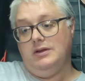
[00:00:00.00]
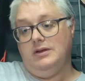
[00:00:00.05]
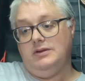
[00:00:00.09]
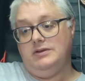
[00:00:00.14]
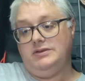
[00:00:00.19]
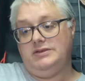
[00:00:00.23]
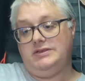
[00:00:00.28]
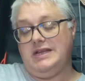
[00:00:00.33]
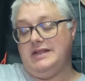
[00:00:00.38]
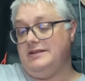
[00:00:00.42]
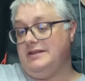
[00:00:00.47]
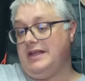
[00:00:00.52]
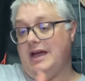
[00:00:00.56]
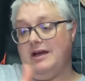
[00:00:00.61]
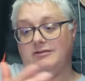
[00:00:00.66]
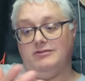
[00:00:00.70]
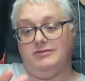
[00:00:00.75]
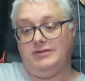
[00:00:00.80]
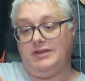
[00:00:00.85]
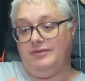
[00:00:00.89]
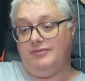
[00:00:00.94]
send
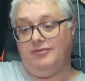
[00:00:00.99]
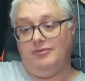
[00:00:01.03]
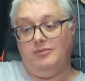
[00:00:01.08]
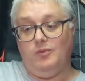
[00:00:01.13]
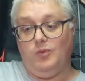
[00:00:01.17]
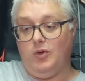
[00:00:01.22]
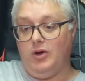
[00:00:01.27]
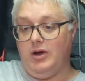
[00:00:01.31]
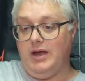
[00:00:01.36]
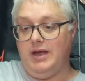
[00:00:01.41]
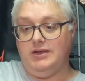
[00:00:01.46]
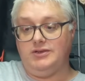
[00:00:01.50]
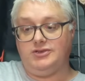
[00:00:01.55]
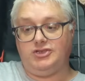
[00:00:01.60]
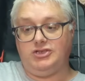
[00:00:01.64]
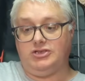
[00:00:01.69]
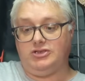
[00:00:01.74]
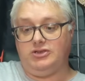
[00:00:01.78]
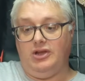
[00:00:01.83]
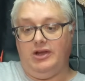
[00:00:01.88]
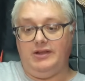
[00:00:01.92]
out different wires,
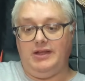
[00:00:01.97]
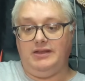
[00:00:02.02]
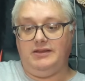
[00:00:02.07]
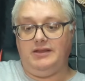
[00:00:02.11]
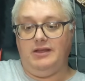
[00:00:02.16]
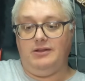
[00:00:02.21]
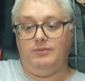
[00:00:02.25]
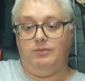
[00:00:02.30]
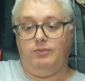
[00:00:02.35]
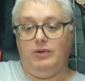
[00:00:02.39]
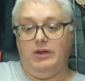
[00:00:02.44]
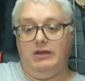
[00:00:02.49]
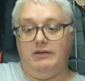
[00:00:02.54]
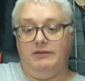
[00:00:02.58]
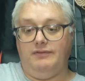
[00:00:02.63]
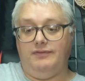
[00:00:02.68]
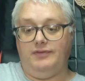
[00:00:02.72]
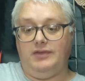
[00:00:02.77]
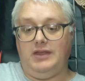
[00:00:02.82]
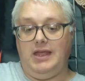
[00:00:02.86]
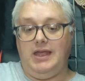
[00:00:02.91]
just like they did
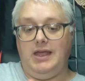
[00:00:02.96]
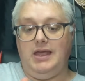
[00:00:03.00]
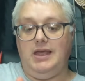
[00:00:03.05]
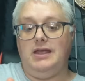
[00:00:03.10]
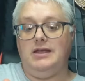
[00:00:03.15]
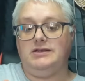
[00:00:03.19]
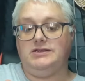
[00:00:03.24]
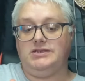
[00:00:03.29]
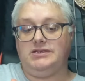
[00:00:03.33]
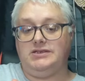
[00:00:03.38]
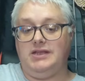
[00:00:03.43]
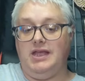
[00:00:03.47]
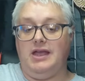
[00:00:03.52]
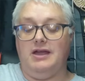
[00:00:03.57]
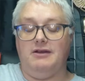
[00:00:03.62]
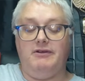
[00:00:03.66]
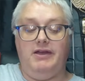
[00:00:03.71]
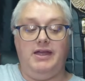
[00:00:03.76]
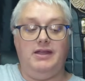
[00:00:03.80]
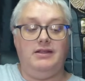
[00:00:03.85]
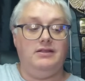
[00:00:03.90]
with the
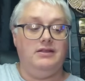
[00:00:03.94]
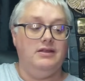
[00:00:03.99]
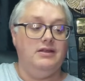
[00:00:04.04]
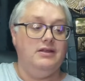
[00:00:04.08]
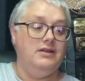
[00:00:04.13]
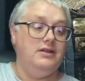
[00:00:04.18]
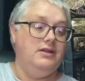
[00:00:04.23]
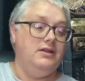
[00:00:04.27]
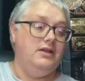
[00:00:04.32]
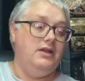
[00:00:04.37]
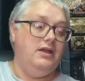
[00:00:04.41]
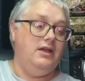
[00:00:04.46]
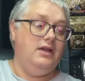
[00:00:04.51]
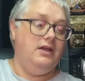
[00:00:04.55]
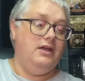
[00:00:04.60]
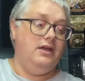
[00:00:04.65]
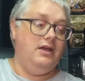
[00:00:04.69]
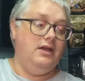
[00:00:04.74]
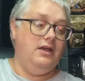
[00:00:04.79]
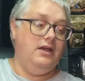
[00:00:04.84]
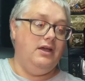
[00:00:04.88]
steering.
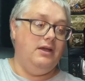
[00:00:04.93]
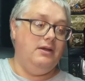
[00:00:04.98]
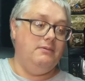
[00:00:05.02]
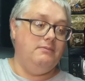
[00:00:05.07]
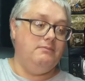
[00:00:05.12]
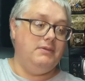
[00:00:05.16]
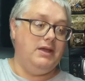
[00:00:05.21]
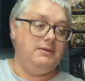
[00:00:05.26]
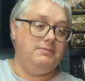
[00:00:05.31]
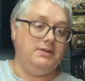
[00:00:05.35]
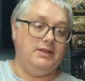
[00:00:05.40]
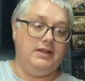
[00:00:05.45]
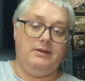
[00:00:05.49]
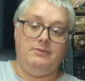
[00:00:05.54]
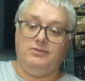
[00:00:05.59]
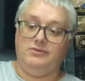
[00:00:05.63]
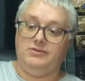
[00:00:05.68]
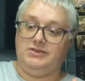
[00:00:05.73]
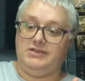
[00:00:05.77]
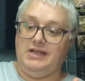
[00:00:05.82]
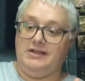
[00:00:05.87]
Maybe they
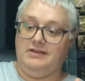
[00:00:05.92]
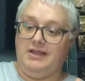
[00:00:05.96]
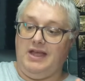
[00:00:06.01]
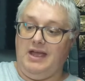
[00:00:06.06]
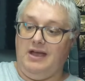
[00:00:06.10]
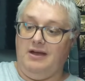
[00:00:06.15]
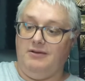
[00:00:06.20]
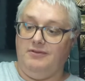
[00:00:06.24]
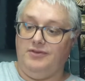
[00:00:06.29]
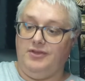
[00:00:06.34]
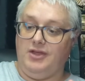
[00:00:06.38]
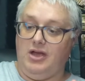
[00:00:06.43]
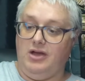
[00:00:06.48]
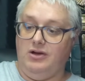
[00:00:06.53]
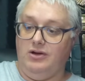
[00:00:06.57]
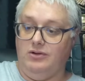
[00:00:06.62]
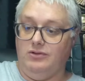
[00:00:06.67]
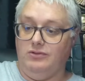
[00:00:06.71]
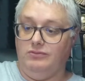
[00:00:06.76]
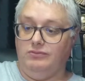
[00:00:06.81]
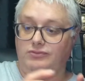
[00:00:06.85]
will send out the
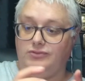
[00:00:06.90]
whole